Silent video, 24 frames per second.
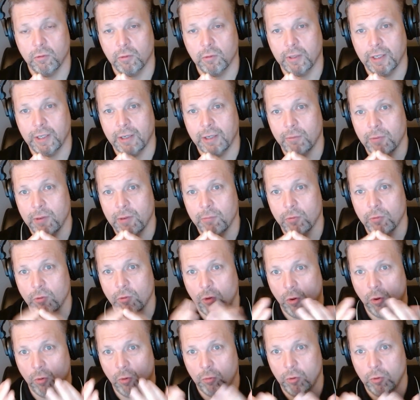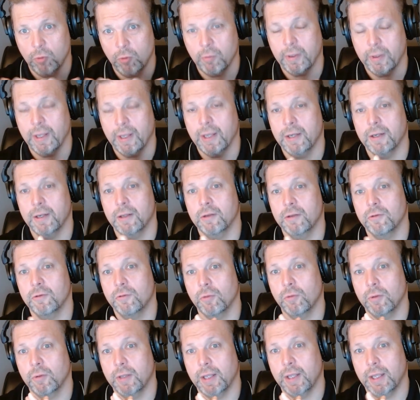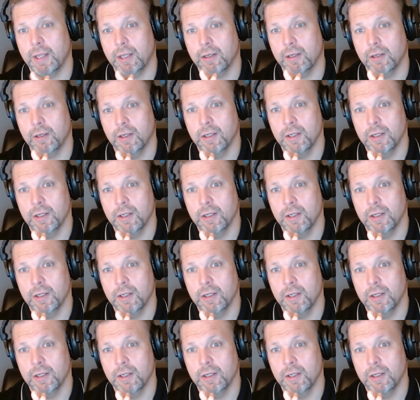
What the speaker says: getting people co-located so that,